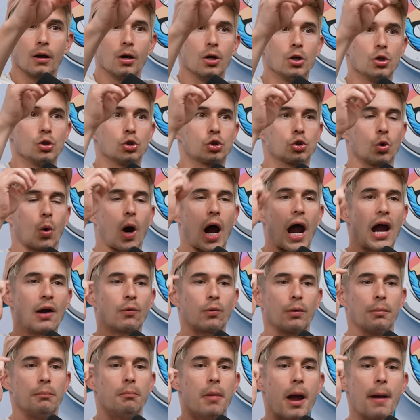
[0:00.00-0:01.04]
So I
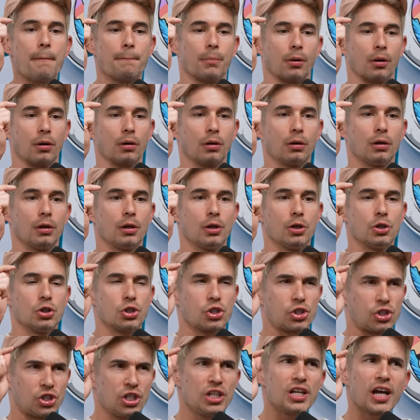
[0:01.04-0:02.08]
remember
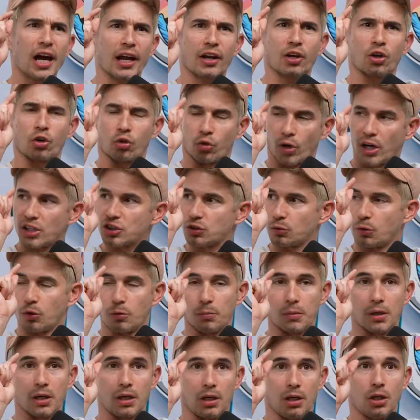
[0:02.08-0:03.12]
she got aggressive with
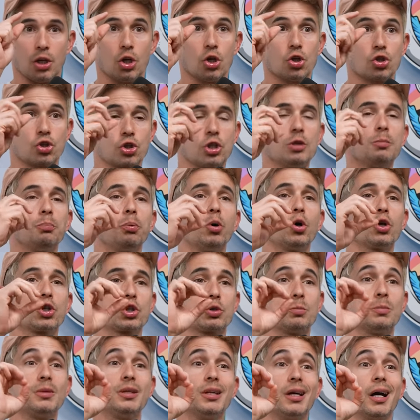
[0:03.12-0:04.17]
me. She pushed
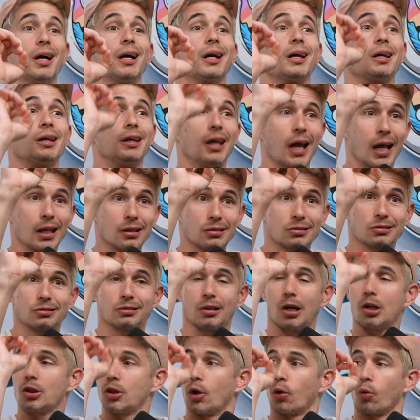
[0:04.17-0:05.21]
me against
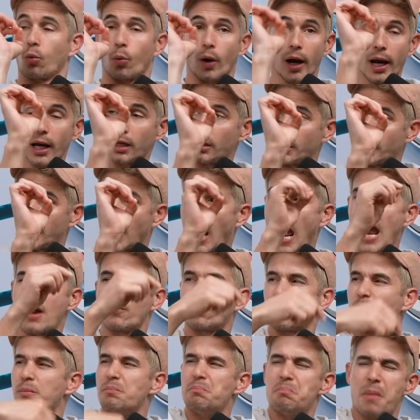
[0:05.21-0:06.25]
the railing. Ooh. I
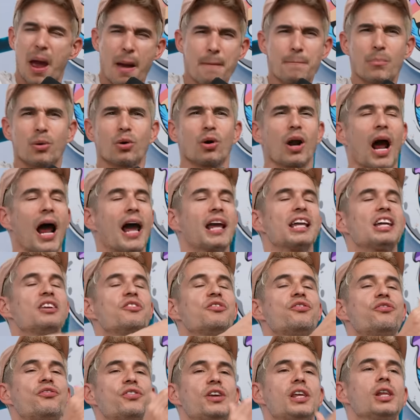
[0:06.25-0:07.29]
remember I can
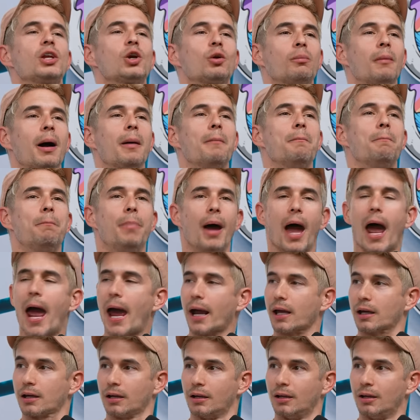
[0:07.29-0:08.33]
feel it on my
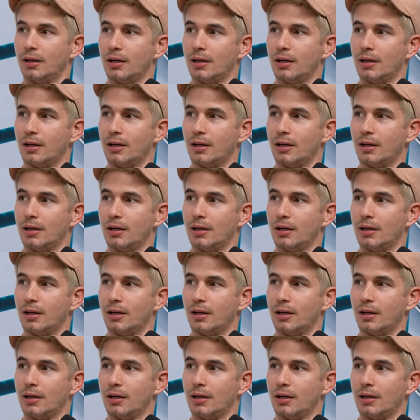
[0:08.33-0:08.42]
back.